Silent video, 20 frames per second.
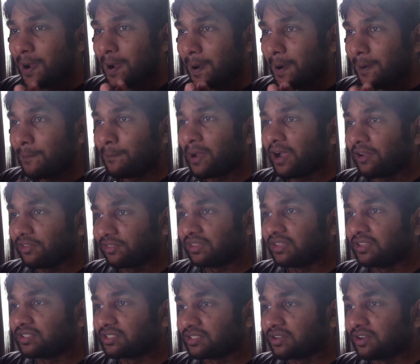about
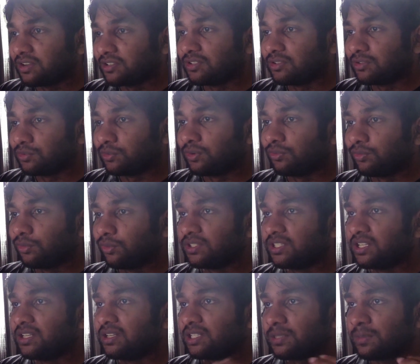this Godzilla
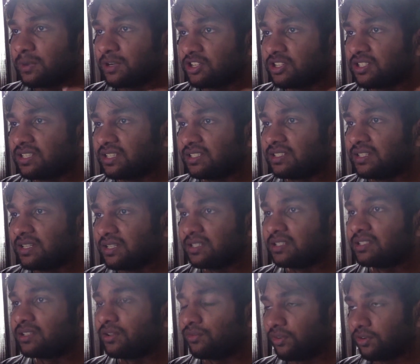2014, especially since this
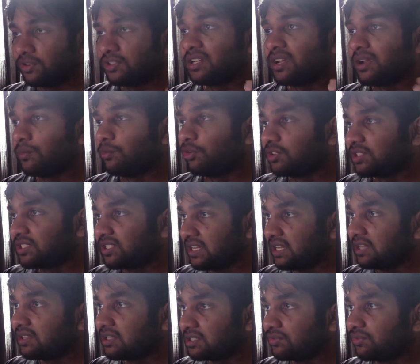is the first time we're
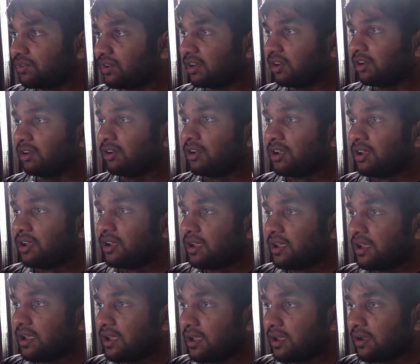seeing this figure,
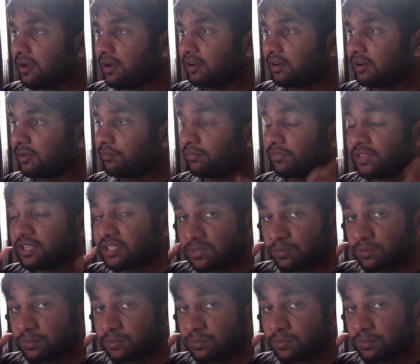this